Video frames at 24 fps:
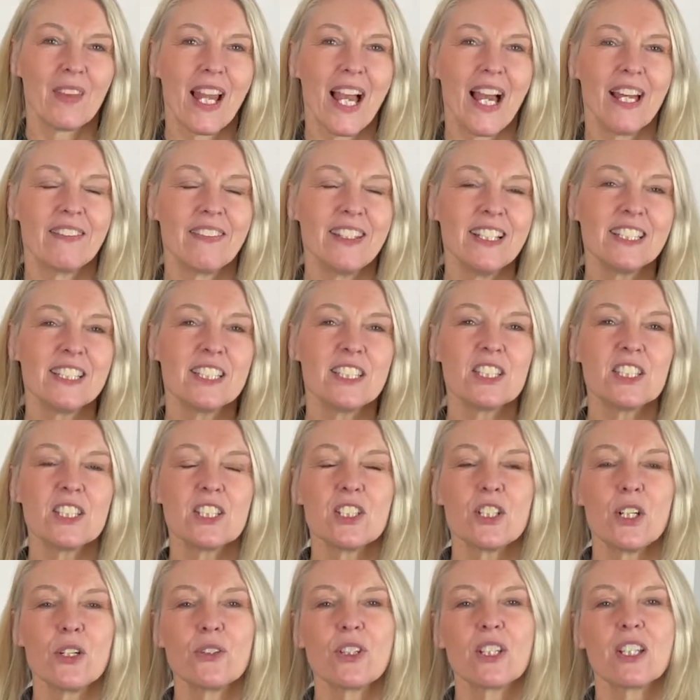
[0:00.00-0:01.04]
And this is the
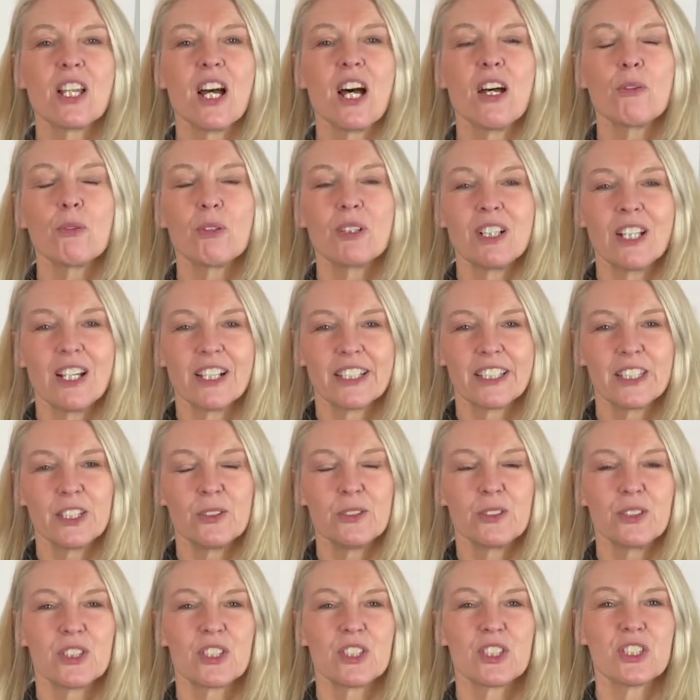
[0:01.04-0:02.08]
note that I would like you
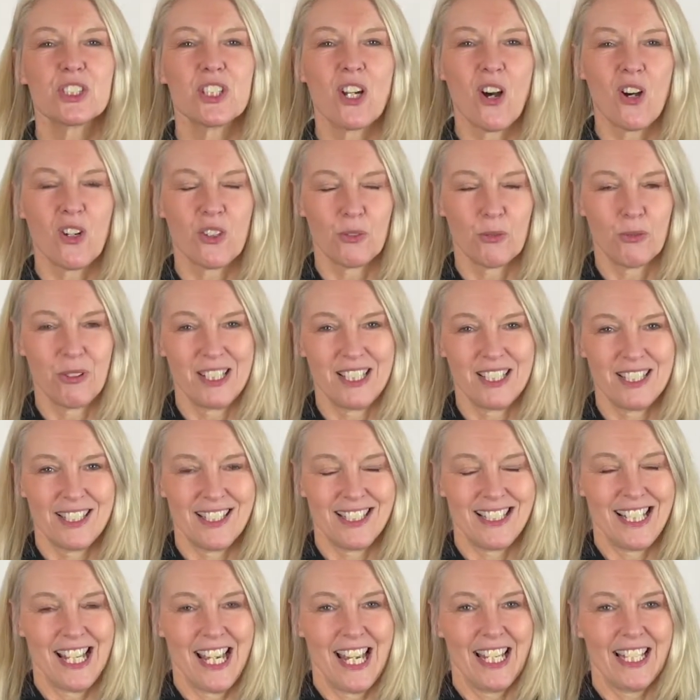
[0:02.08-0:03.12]
to start with
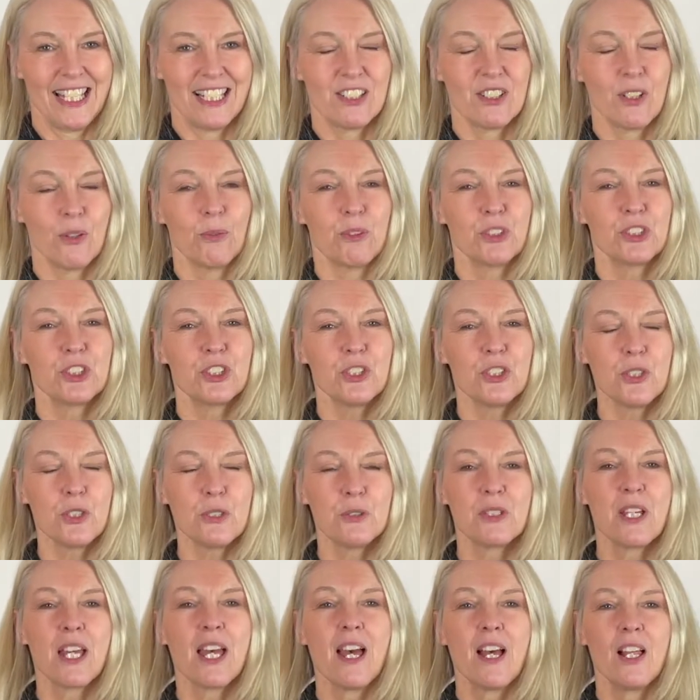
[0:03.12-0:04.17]
today. So we're just
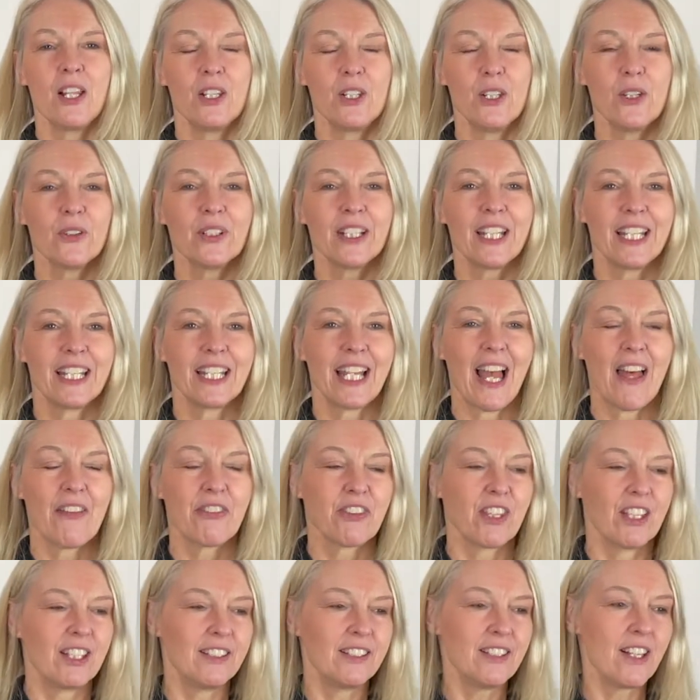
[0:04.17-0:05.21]
looking at the
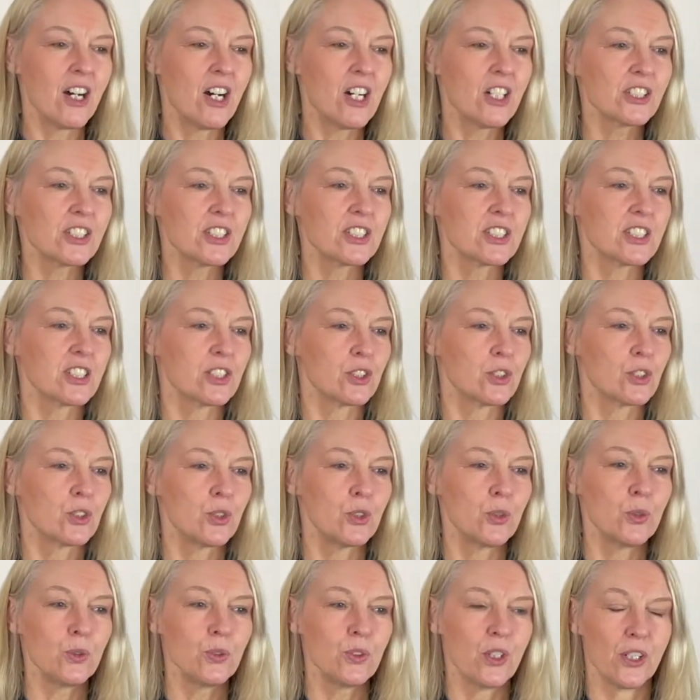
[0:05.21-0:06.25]
last
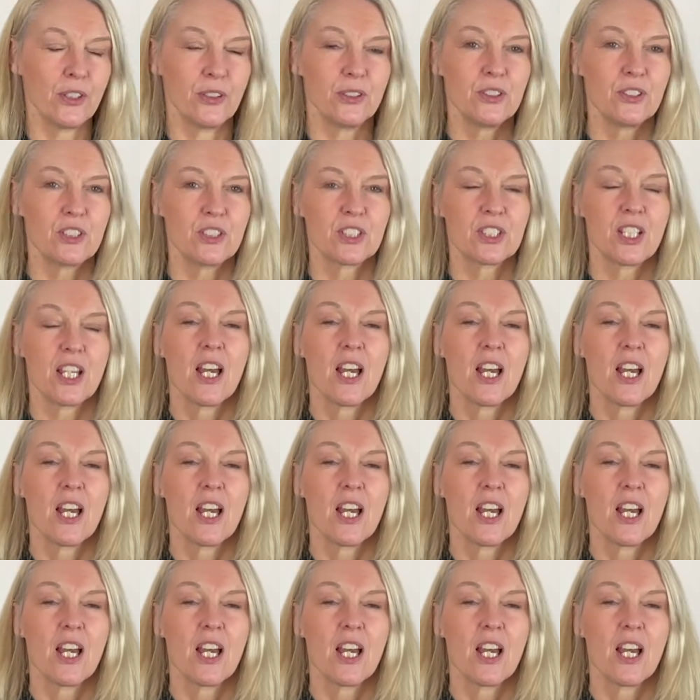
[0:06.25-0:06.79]
2 notes